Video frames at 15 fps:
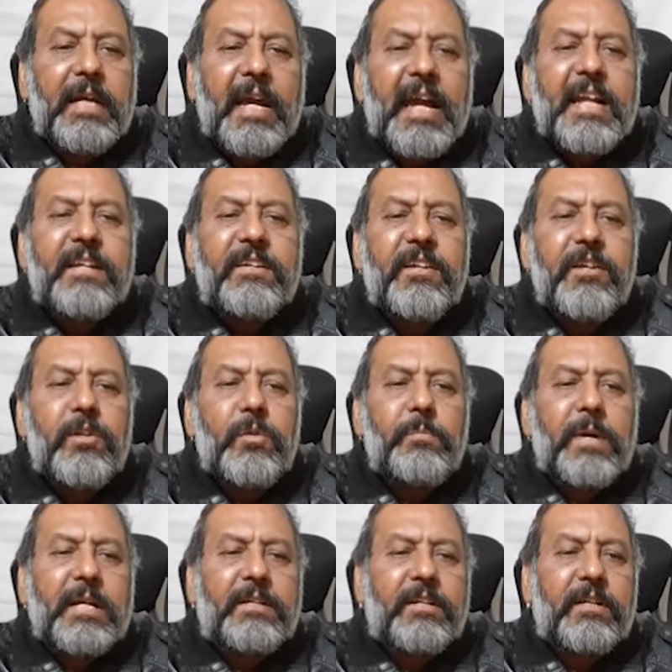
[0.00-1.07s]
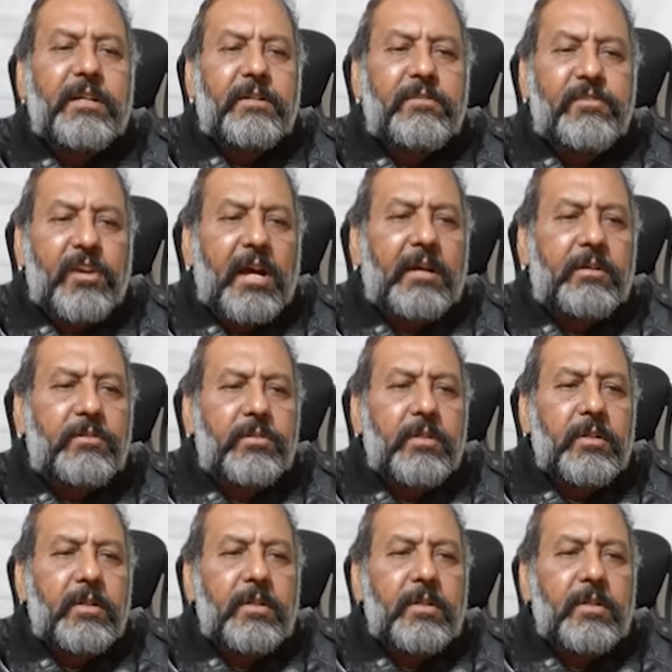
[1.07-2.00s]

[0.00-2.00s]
anti-rheumatic drugs